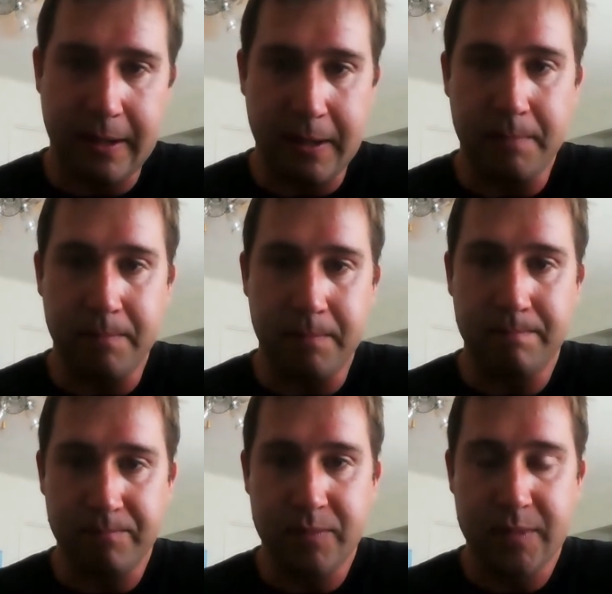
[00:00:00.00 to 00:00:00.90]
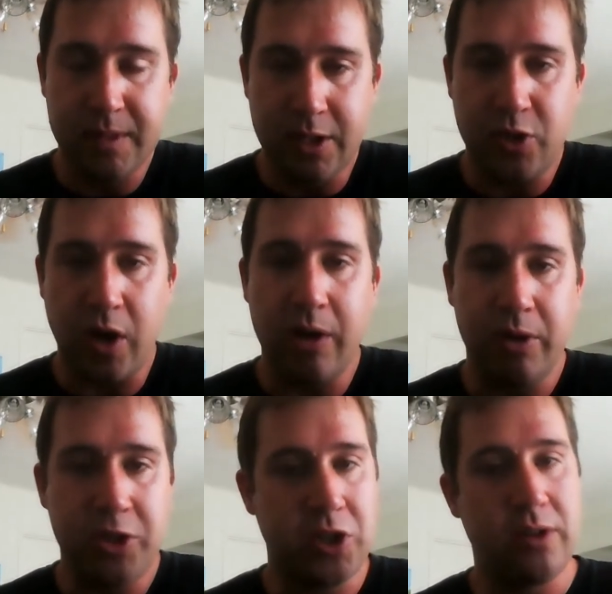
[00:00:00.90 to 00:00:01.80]
to try to
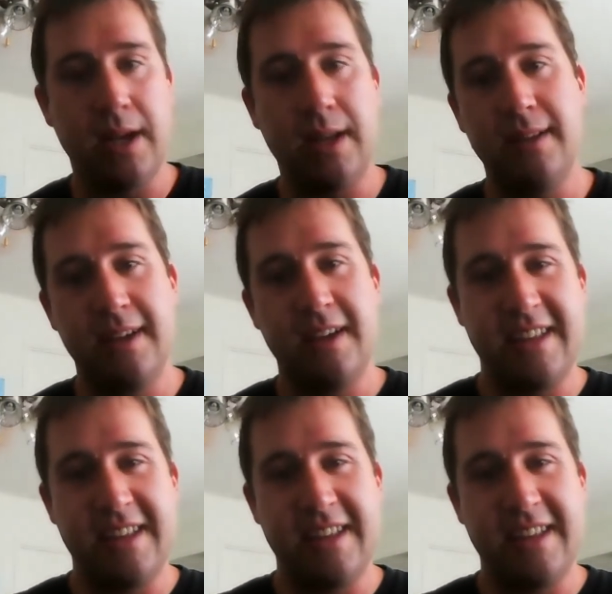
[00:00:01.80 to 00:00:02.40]
ensure that